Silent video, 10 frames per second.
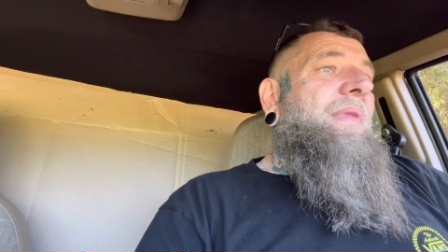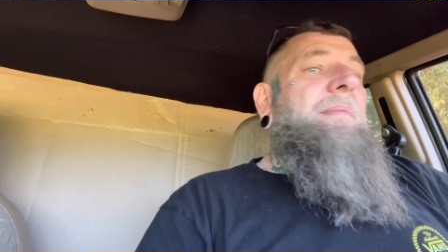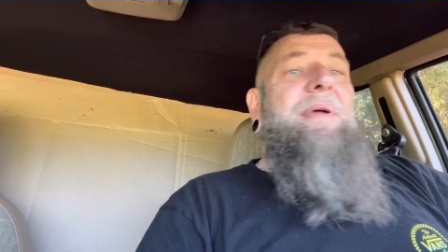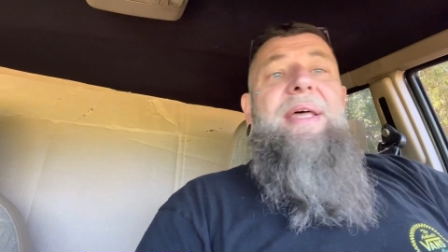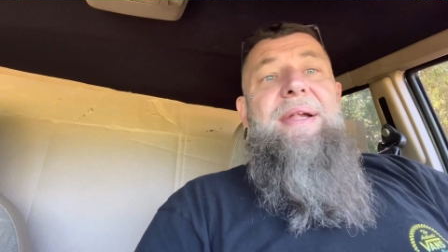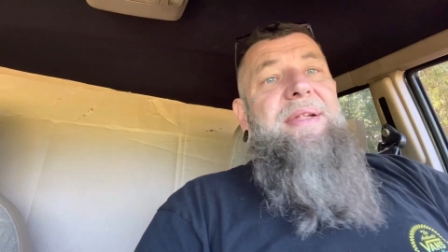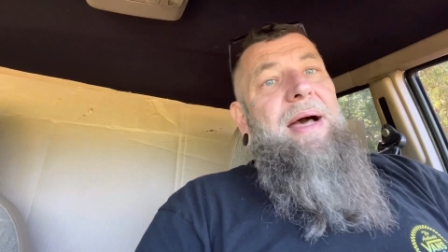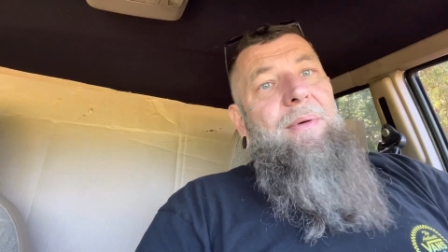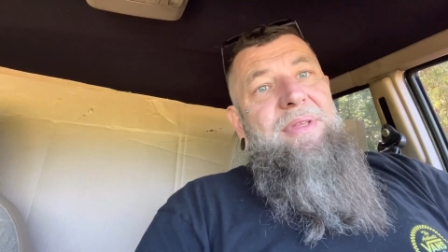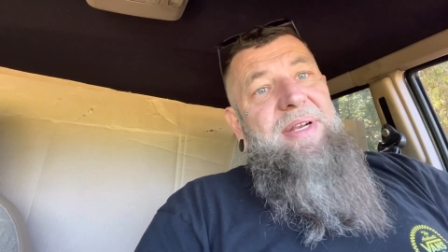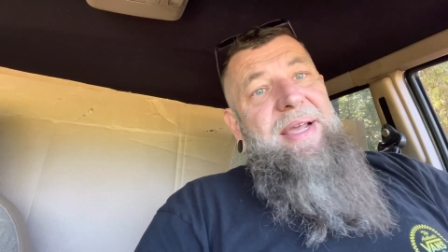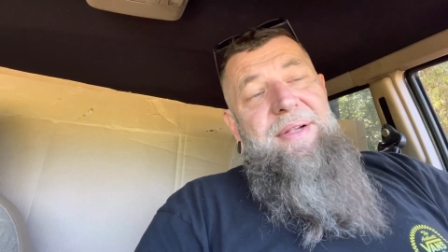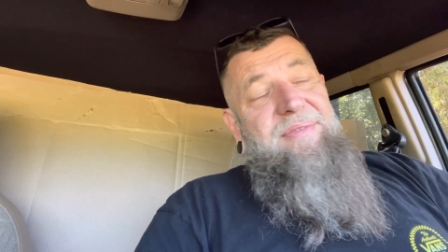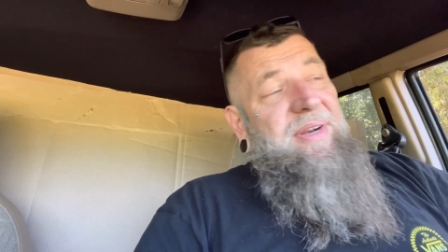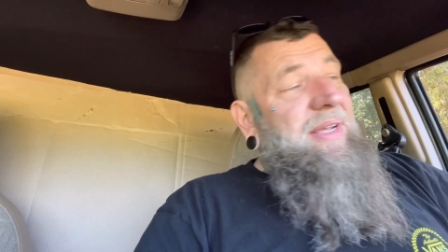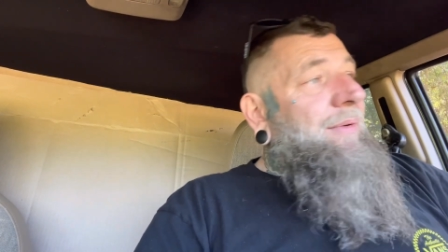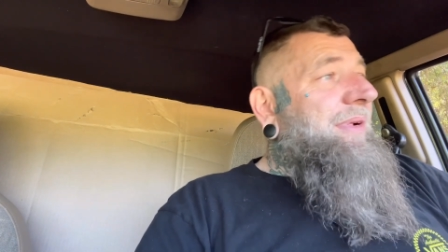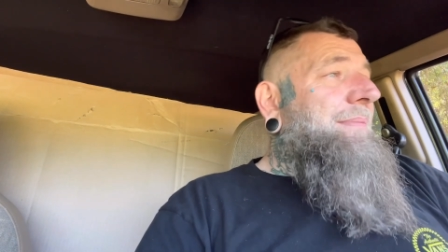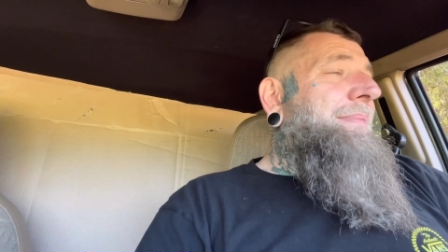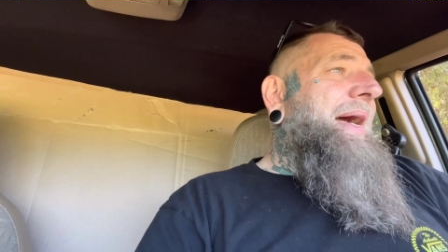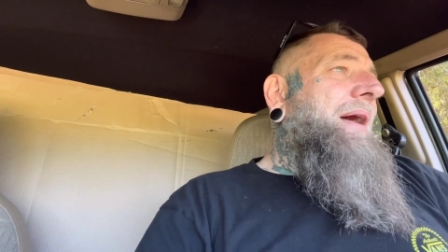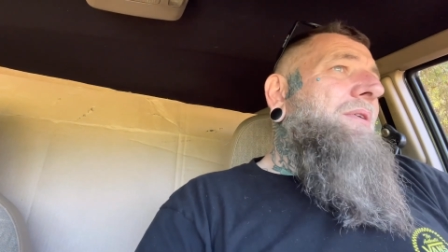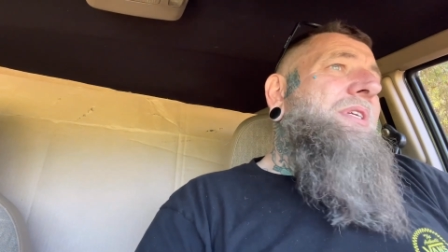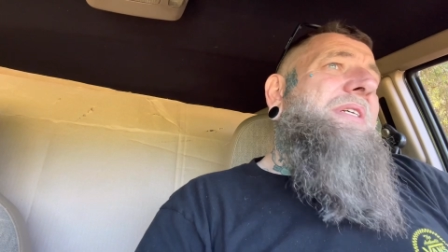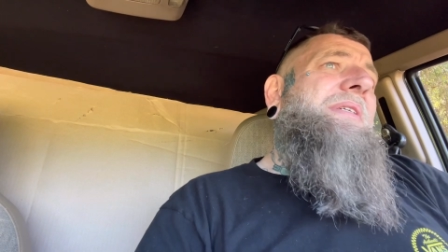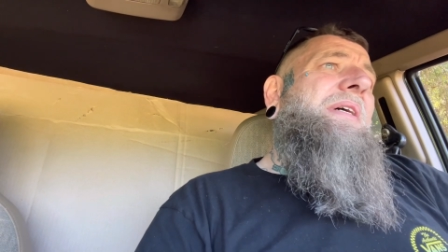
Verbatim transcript: But that's not what today's video is about.